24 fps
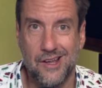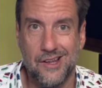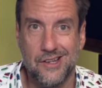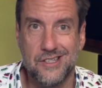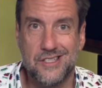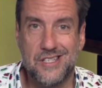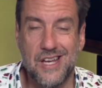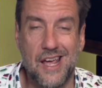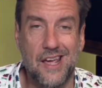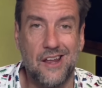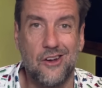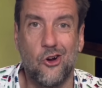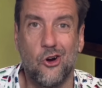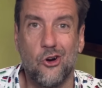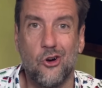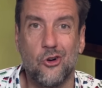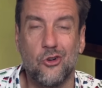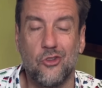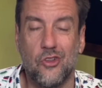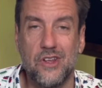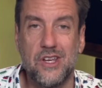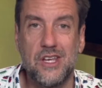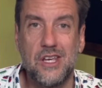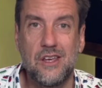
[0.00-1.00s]
Dan
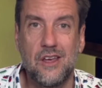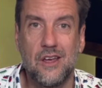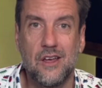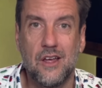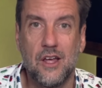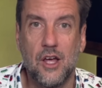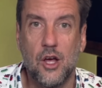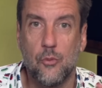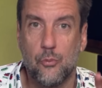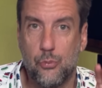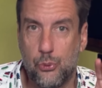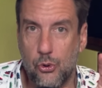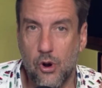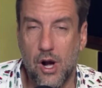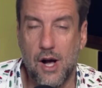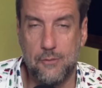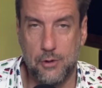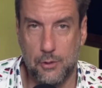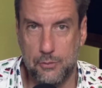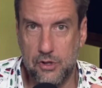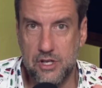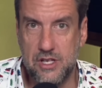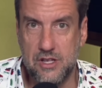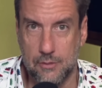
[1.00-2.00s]
Hurley,
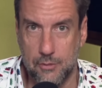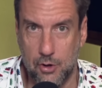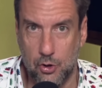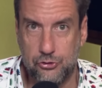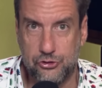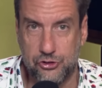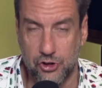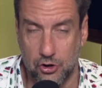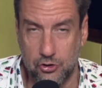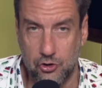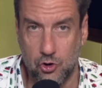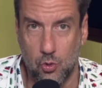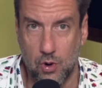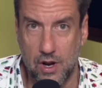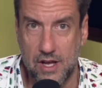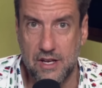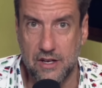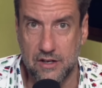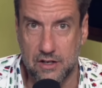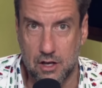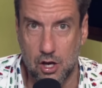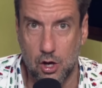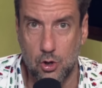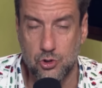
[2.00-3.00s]
probably the most
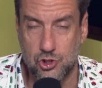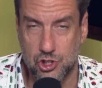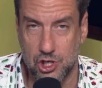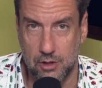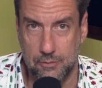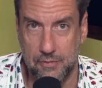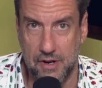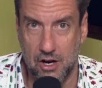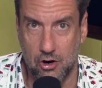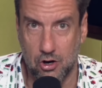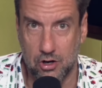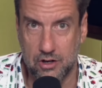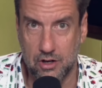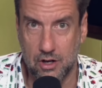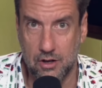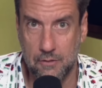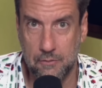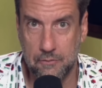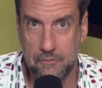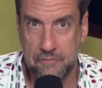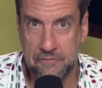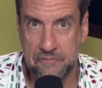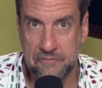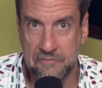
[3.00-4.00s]
underrated coach in America.
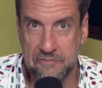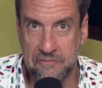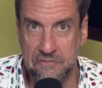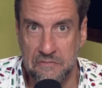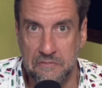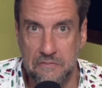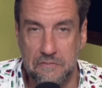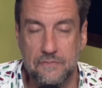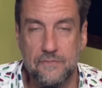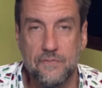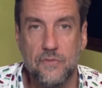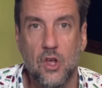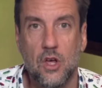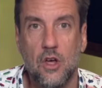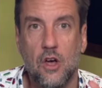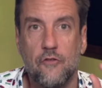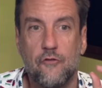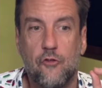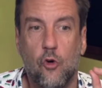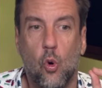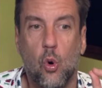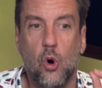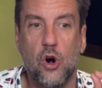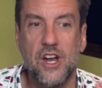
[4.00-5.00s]

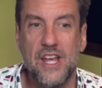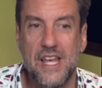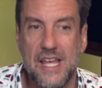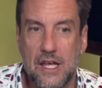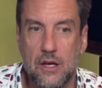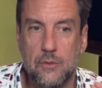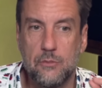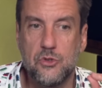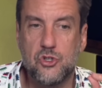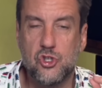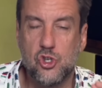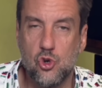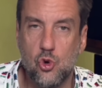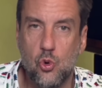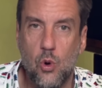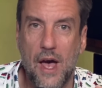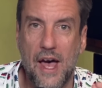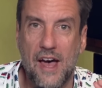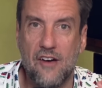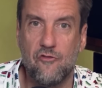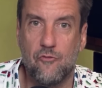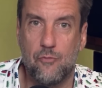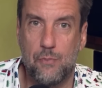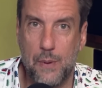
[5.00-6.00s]
For him to
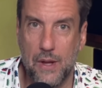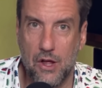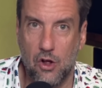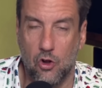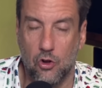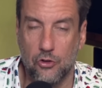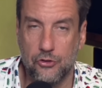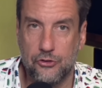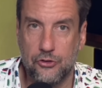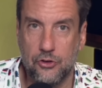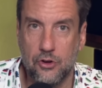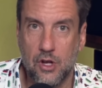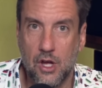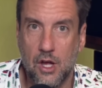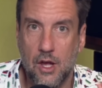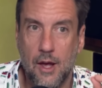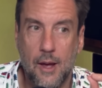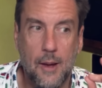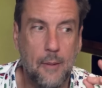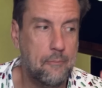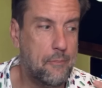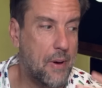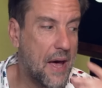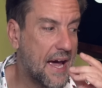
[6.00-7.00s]
have built
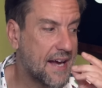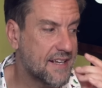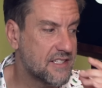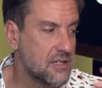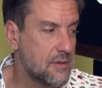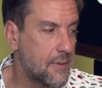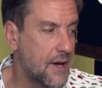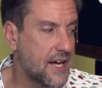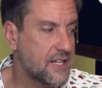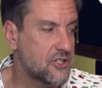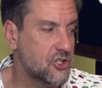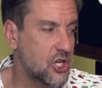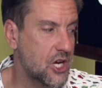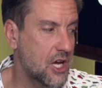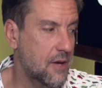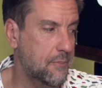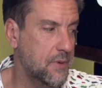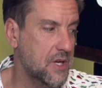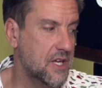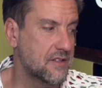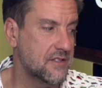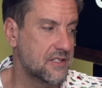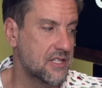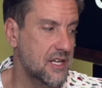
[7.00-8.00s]
back-to-back
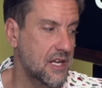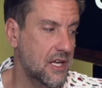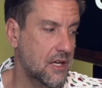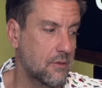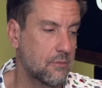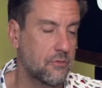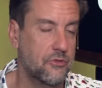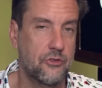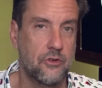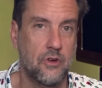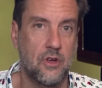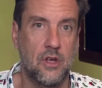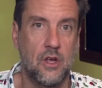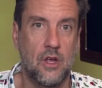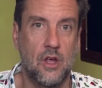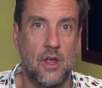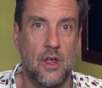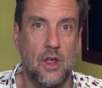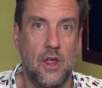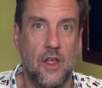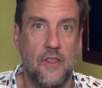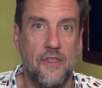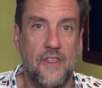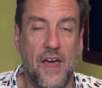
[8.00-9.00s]
champion teams
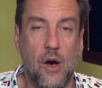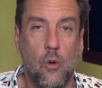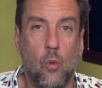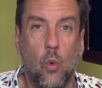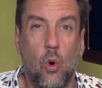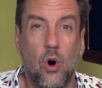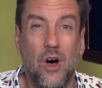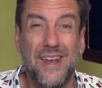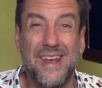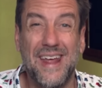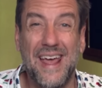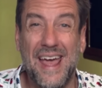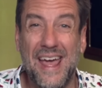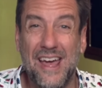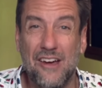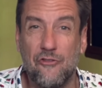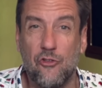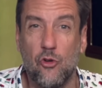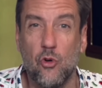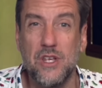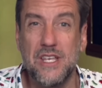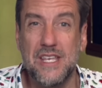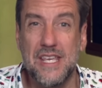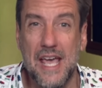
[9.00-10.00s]
that won
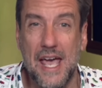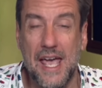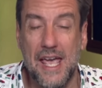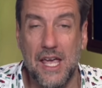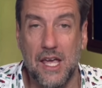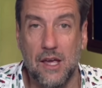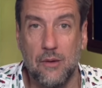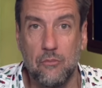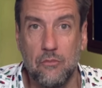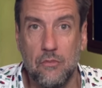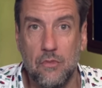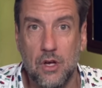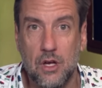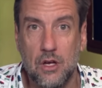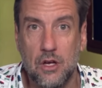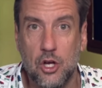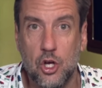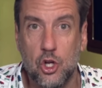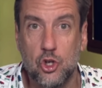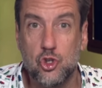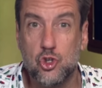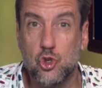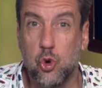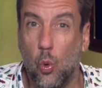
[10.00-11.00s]
every game
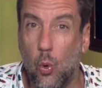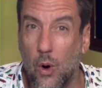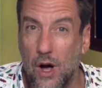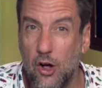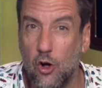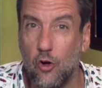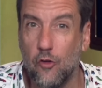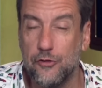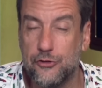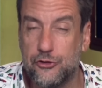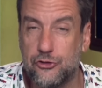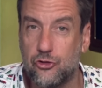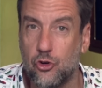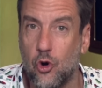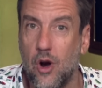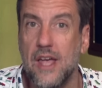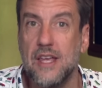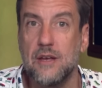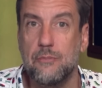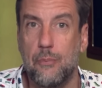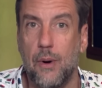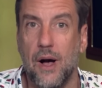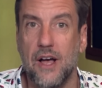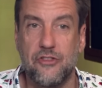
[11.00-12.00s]
twelve
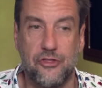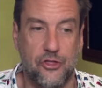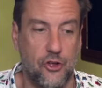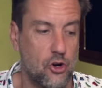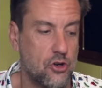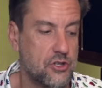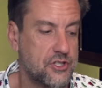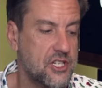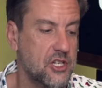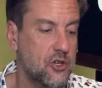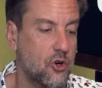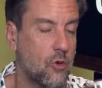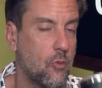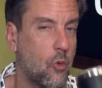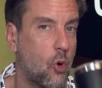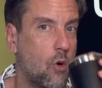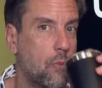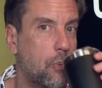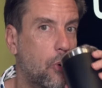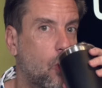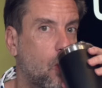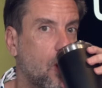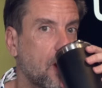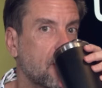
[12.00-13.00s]
straight by thirteen or more
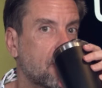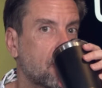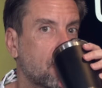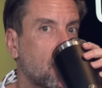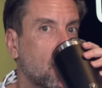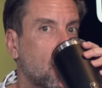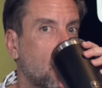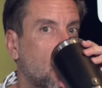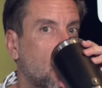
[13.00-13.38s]
points.